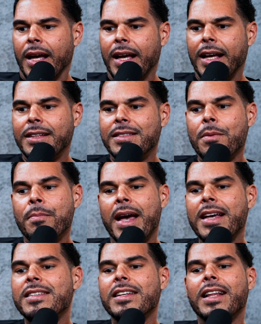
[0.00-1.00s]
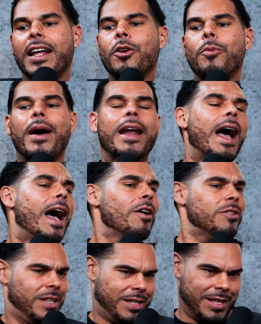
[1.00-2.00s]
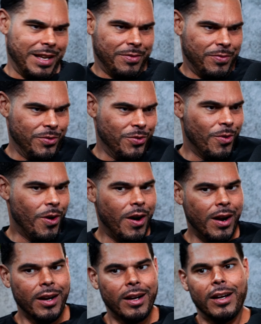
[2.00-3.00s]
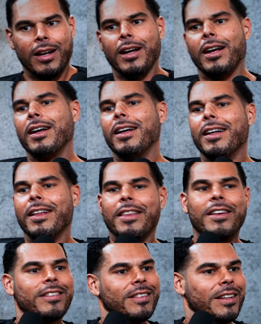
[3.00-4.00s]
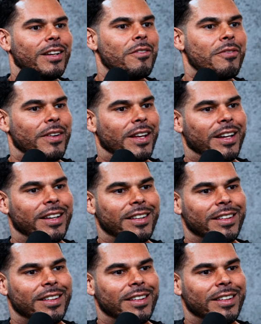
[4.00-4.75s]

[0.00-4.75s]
it's amazing that no matter how successful you are, there's still a feeling